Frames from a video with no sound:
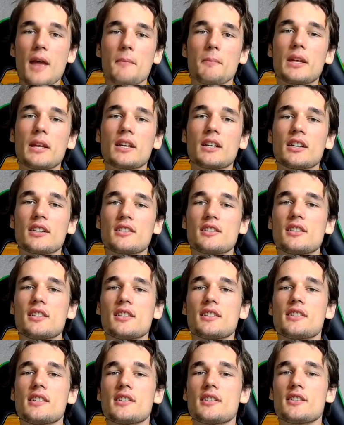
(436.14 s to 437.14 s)
because
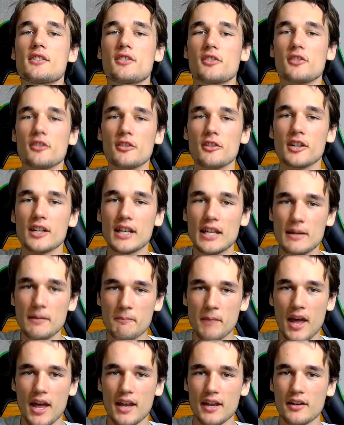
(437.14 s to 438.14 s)
Jesus has already
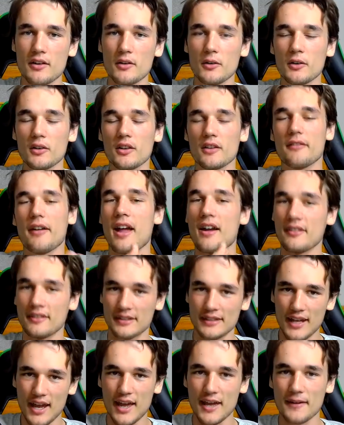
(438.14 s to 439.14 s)
paid all of our
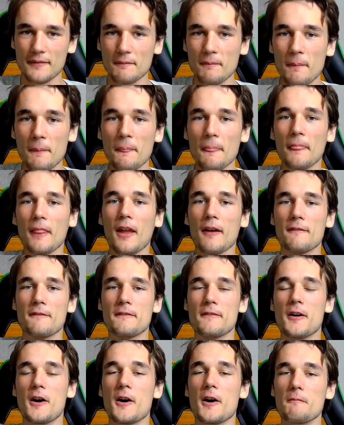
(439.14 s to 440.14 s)
debt
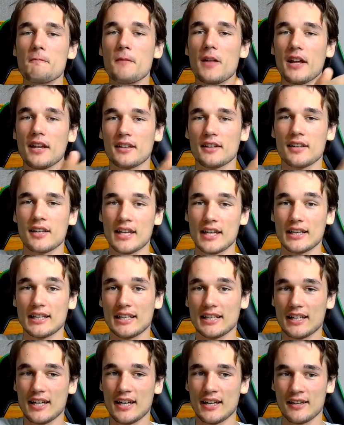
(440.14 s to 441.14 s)
from
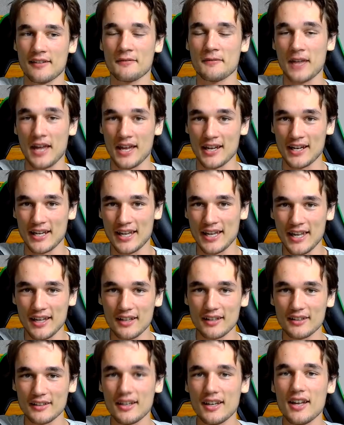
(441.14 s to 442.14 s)
getting
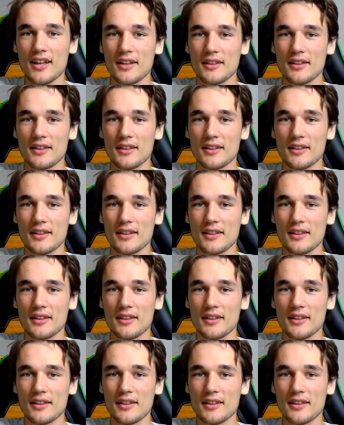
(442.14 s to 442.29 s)
killed.